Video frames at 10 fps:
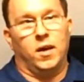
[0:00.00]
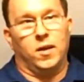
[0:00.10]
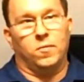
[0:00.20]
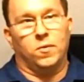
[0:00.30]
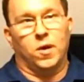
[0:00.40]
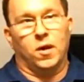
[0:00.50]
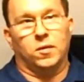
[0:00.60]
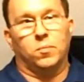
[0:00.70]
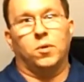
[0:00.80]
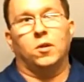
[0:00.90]
And
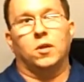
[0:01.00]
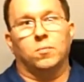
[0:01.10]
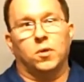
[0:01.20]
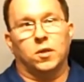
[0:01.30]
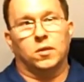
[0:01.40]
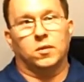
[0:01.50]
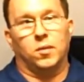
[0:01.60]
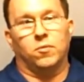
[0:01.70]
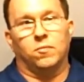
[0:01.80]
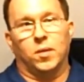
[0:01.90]
depending upon the
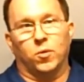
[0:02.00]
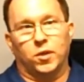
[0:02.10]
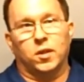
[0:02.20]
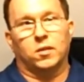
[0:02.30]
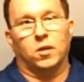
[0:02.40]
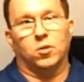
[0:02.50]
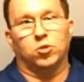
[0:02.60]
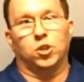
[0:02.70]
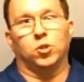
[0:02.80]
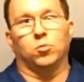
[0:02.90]
type of memory
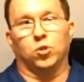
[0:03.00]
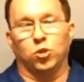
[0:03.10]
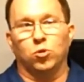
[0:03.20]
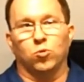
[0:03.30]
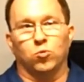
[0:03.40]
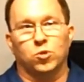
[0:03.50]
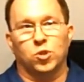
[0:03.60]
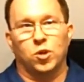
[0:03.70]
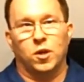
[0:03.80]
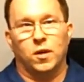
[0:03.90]
technology you
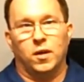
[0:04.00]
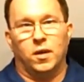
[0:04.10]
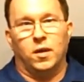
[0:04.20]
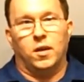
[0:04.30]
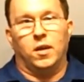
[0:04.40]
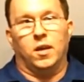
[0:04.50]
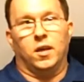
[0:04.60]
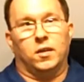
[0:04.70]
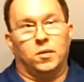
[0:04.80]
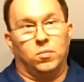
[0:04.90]
use,
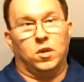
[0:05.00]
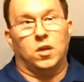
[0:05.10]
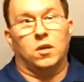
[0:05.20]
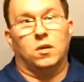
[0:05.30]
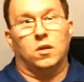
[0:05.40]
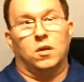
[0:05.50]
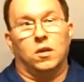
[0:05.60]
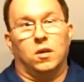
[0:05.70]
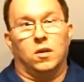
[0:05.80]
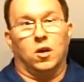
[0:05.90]
it can be
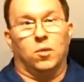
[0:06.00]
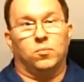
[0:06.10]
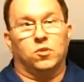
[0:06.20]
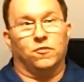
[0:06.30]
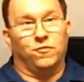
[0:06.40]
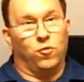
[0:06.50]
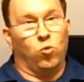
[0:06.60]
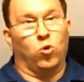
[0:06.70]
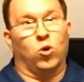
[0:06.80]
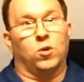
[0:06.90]
up to
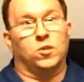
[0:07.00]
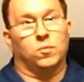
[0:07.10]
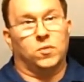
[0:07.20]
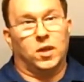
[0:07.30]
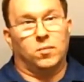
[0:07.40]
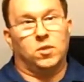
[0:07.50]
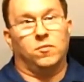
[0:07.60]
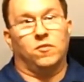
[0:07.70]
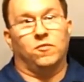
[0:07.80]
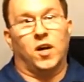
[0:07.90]
4, sometimes
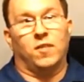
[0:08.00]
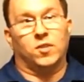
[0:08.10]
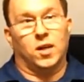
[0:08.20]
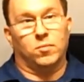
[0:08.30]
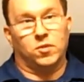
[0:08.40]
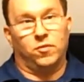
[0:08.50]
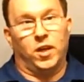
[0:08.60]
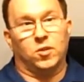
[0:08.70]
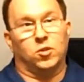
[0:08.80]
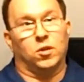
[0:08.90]
even 5 times
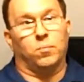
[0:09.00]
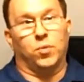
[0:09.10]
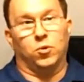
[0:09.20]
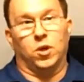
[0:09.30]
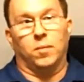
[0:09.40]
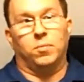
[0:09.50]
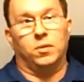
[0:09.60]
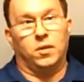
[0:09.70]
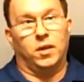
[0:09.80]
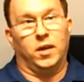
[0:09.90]
fast on a boot up
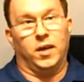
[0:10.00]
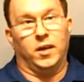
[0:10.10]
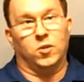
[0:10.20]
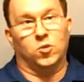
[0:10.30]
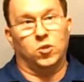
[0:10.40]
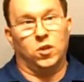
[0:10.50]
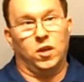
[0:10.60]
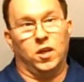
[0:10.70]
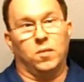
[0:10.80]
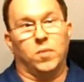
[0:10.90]
as
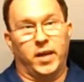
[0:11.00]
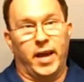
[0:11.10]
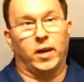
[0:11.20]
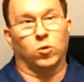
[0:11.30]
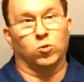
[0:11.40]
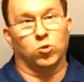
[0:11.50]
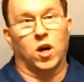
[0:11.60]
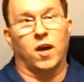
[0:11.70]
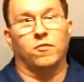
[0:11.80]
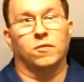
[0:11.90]
a mechanical
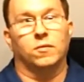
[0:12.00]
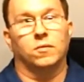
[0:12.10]
drive.